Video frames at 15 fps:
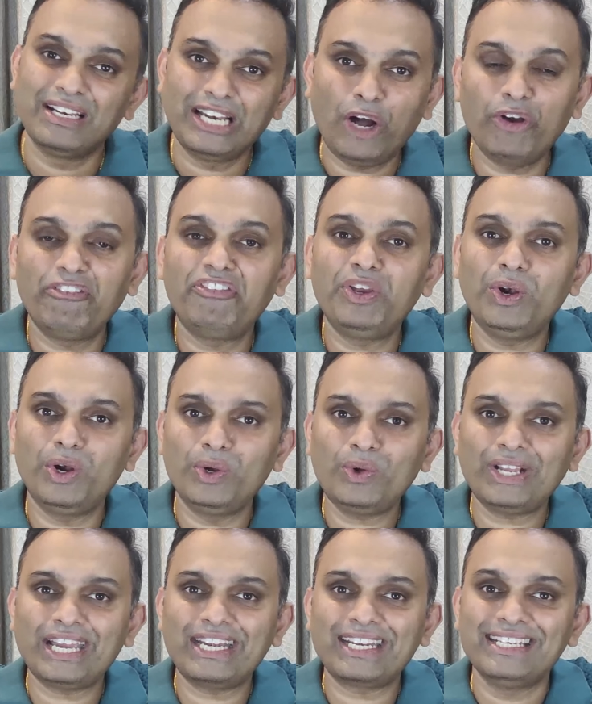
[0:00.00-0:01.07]
Now, if you
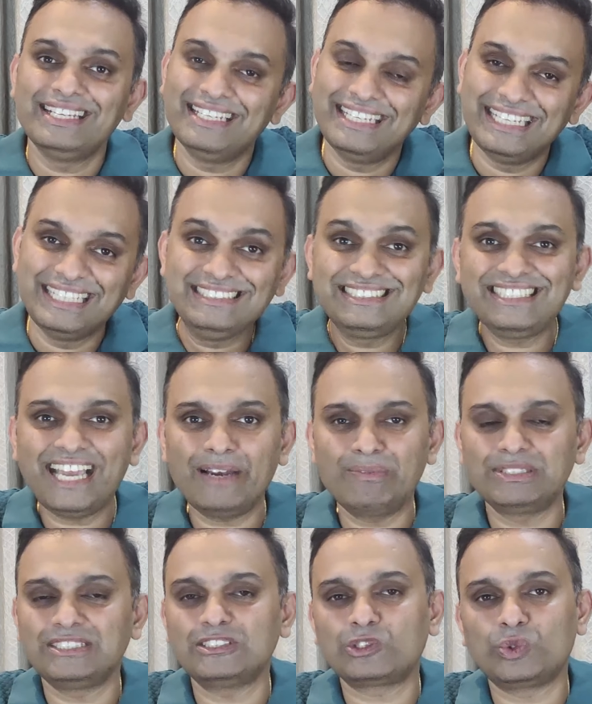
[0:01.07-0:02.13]
look at
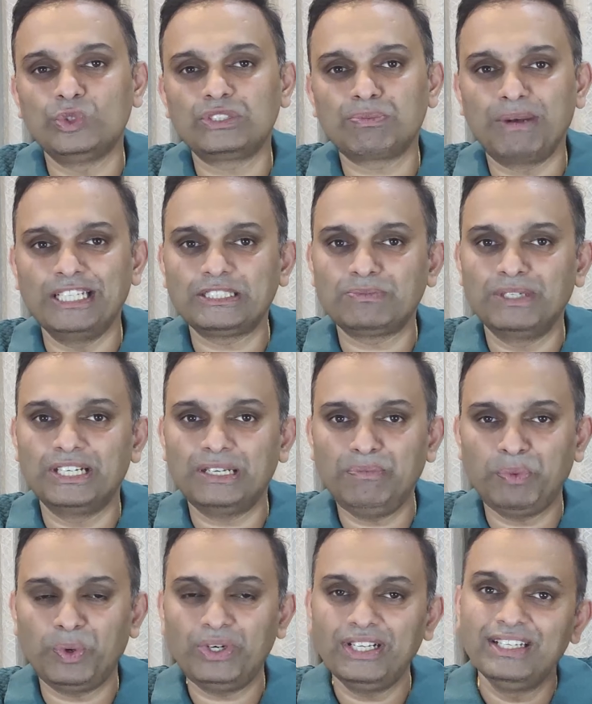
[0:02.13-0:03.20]
INSEAD Business School's placement
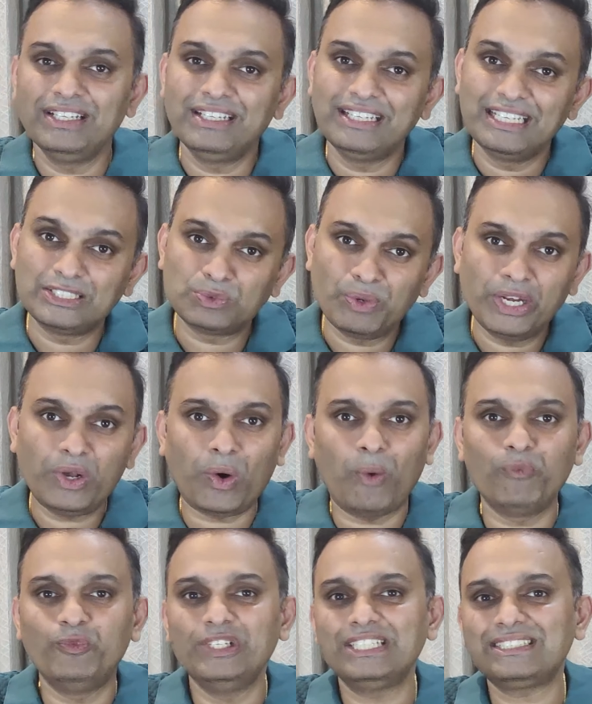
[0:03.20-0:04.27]
report, it's very
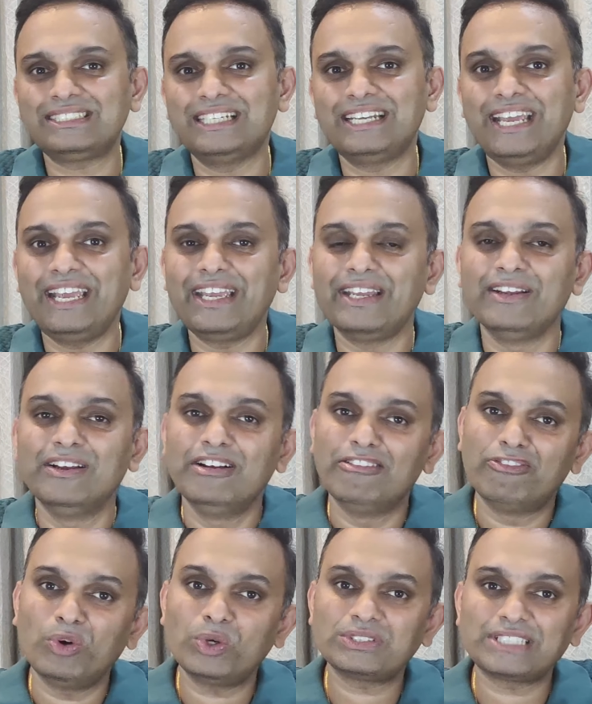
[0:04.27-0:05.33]
obvious that, hey,
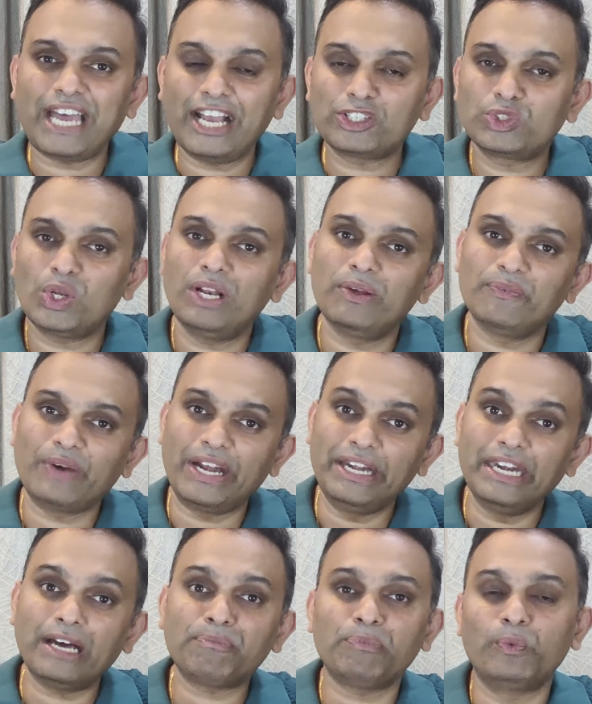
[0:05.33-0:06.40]
folks actually
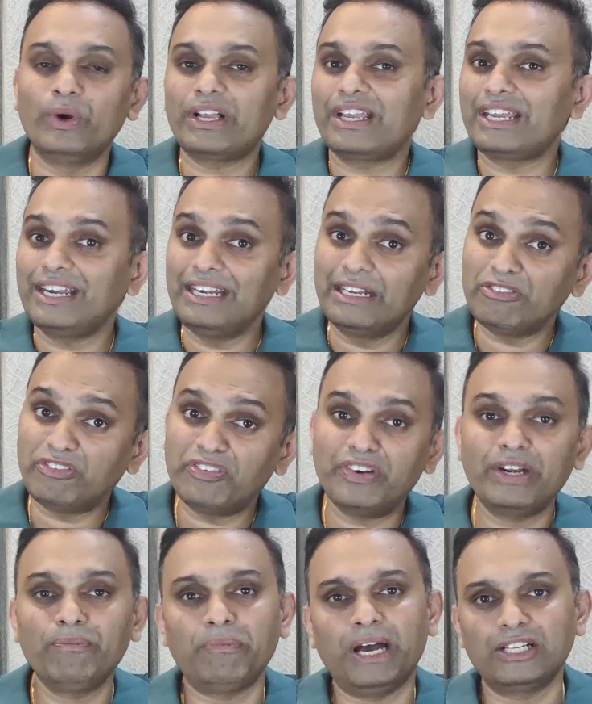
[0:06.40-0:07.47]
end up working in
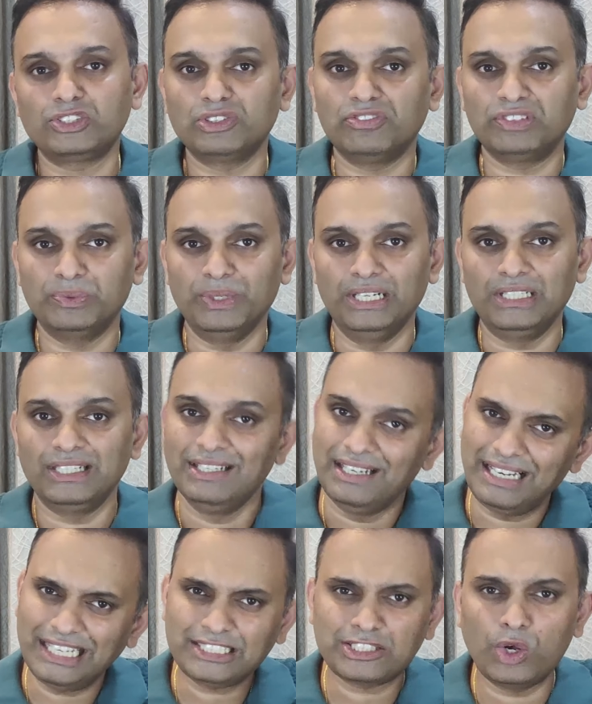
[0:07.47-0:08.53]
different parts of the world.
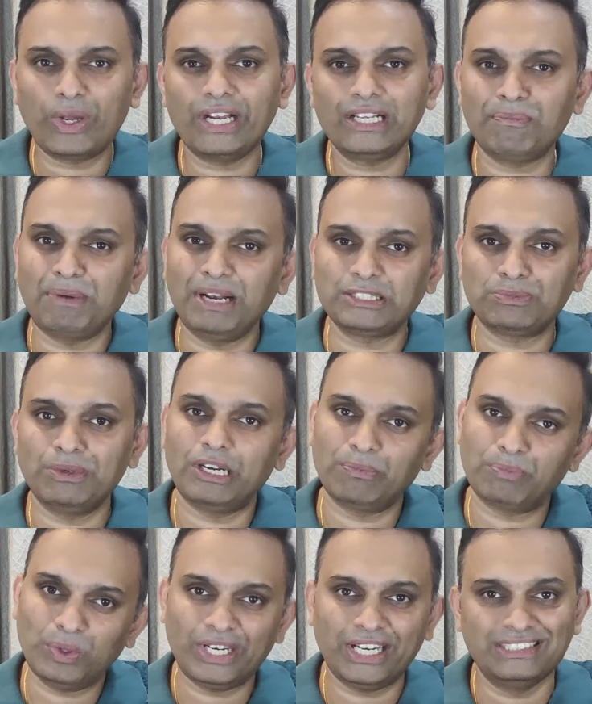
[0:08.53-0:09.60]
Let's look at the placement
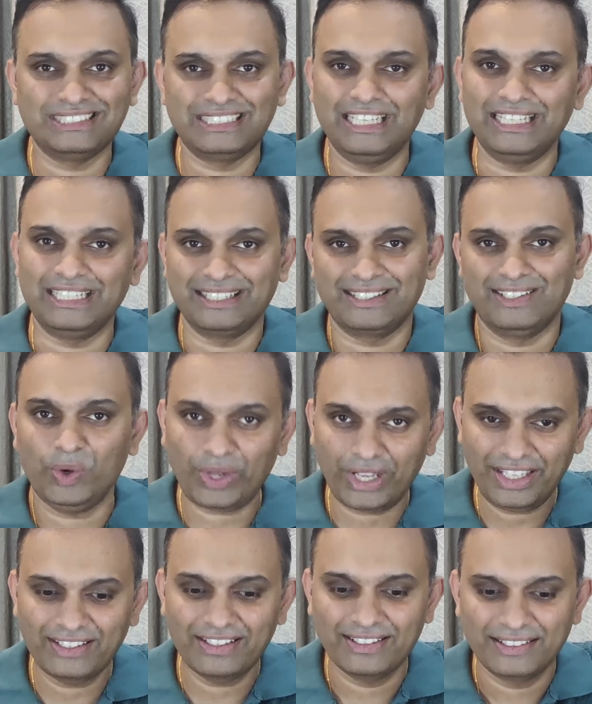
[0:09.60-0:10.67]
report and see it,
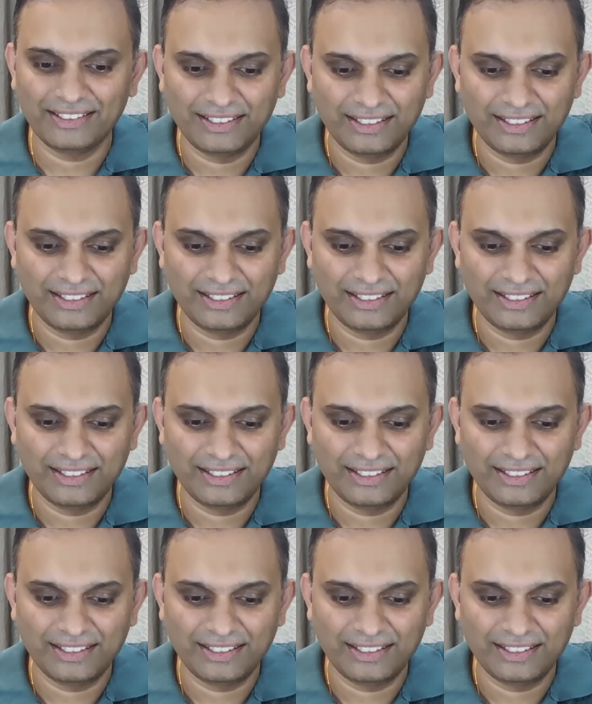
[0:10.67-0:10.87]
okay?